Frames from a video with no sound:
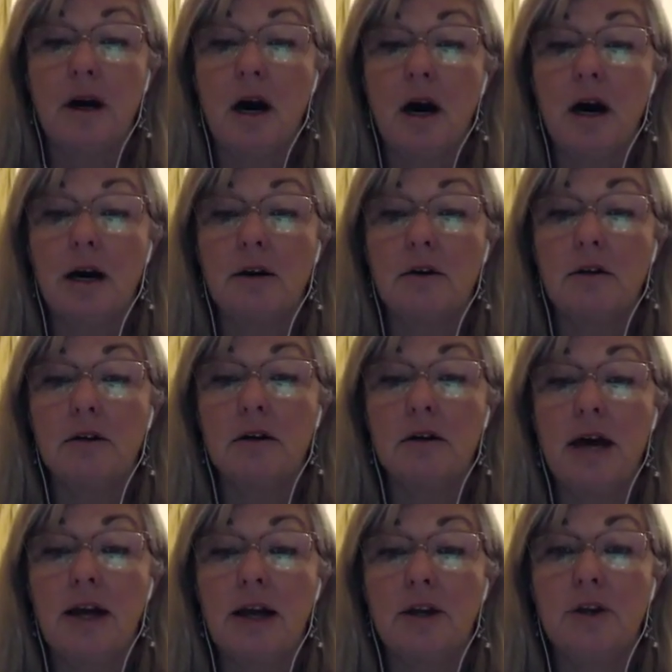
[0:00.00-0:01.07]
icon,
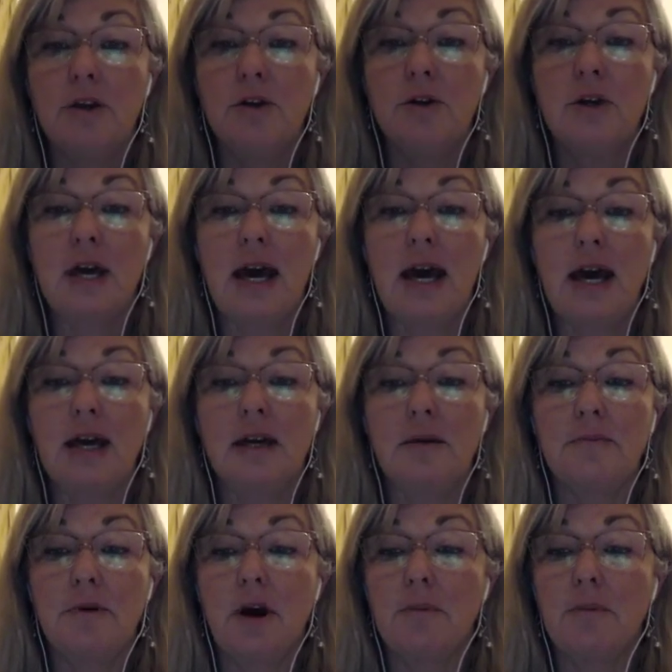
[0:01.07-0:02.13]
and you
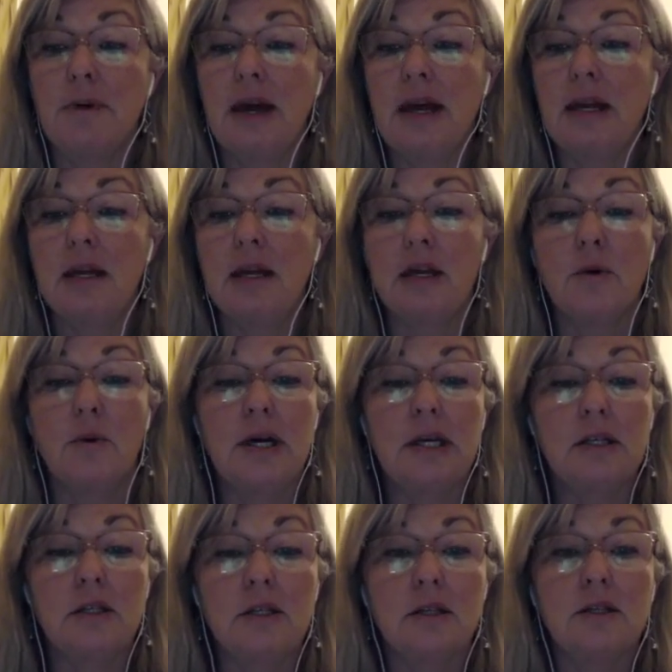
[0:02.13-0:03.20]
can pop any
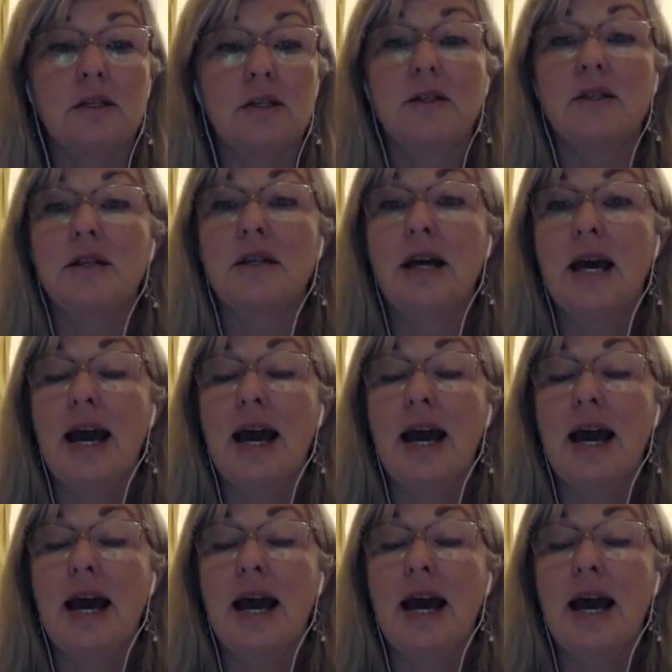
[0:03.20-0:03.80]
questions,